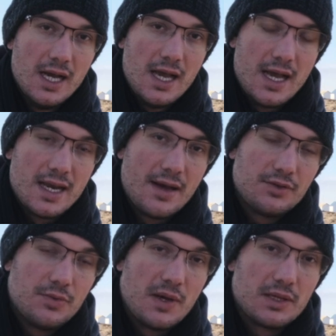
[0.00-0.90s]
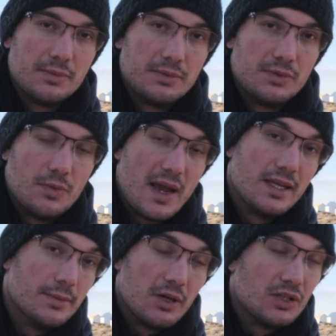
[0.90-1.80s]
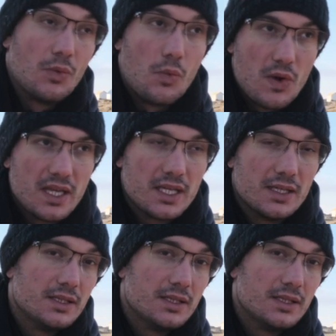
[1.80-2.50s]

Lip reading: and I have to wait about a week